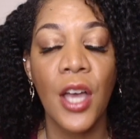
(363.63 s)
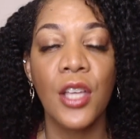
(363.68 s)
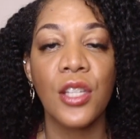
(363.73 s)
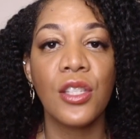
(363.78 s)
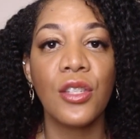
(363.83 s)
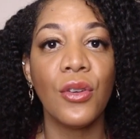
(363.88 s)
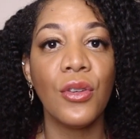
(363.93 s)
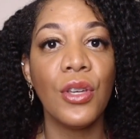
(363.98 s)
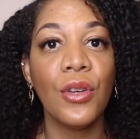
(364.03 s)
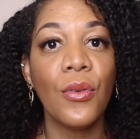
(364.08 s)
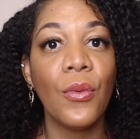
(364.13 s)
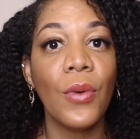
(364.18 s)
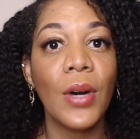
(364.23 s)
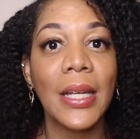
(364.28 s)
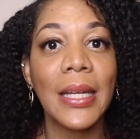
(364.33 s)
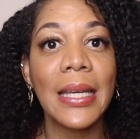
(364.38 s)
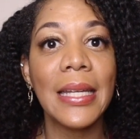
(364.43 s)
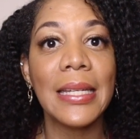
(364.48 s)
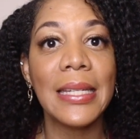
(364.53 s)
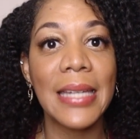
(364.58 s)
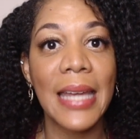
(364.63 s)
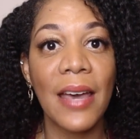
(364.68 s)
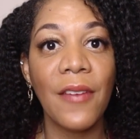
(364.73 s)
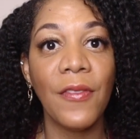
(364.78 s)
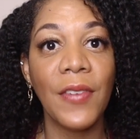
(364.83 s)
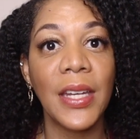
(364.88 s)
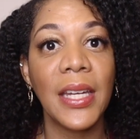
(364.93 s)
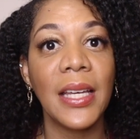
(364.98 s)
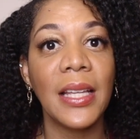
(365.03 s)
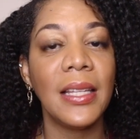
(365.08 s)
So you want to
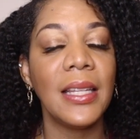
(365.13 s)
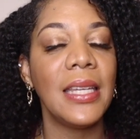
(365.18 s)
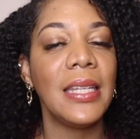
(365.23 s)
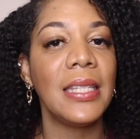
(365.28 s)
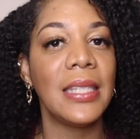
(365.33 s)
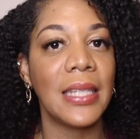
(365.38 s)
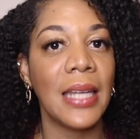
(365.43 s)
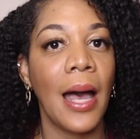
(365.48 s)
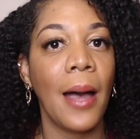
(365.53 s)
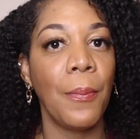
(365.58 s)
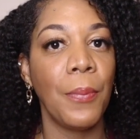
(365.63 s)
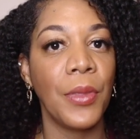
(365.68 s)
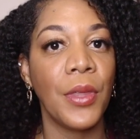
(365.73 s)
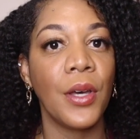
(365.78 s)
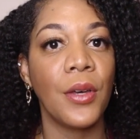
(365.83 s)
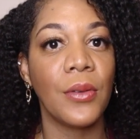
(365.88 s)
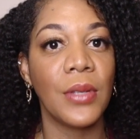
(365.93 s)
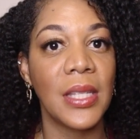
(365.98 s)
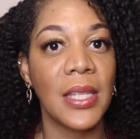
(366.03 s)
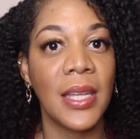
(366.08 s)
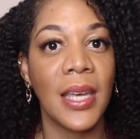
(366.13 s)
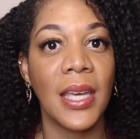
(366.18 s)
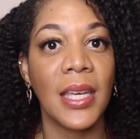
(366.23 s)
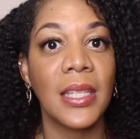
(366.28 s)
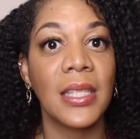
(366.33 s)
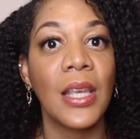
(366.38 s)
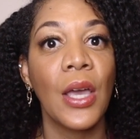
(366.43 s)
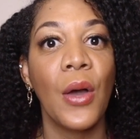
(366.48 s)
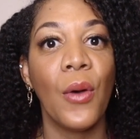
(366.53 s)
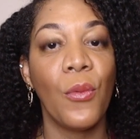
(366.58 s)
definitely stop those
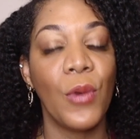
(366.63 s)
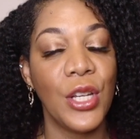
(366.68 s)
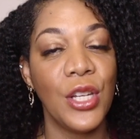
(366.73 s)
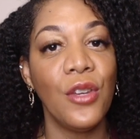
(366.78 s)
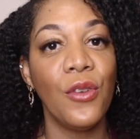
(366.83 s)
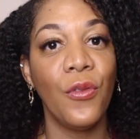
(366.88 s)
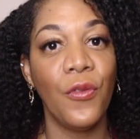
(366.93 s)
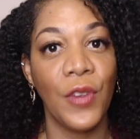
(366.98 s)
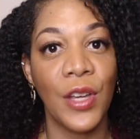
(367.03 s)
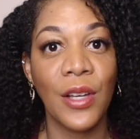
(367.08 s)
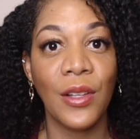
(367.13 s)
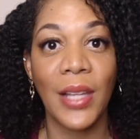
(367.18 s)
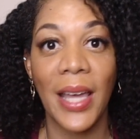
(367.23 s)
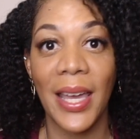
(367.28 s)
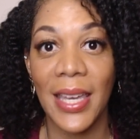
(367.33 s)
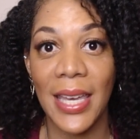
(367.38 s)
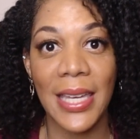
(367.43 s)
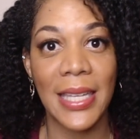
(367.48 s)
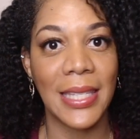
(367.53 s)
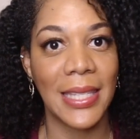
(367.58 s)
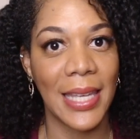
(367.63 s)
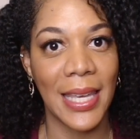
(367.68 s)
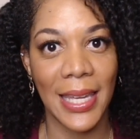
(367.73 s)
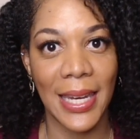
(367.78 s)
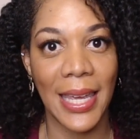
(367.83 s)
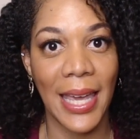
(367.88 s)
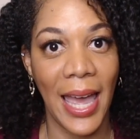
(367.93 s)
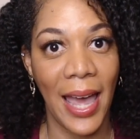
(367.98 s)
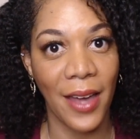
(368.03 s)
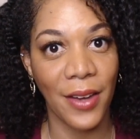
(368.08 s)
things when you feel like it's
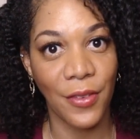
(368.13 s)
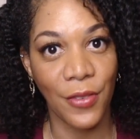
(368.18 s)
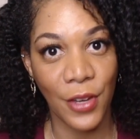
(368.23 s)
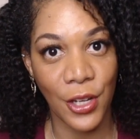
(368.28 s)
getting out of